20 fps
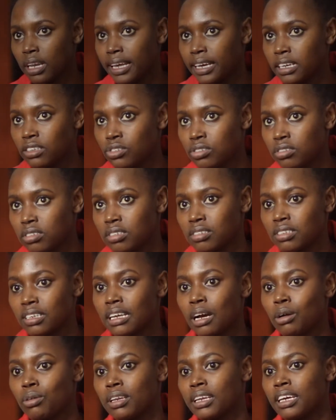like to see is that
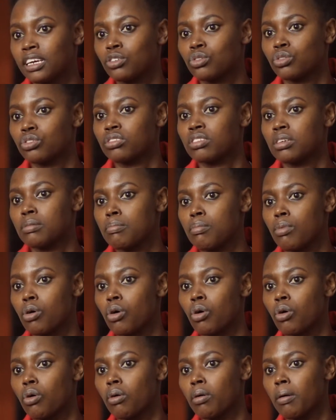I would like to see
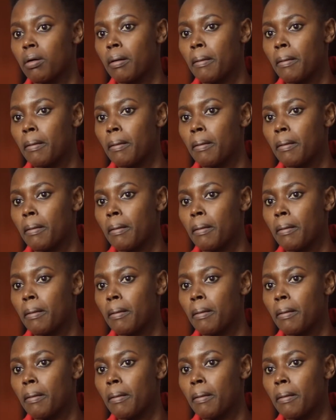more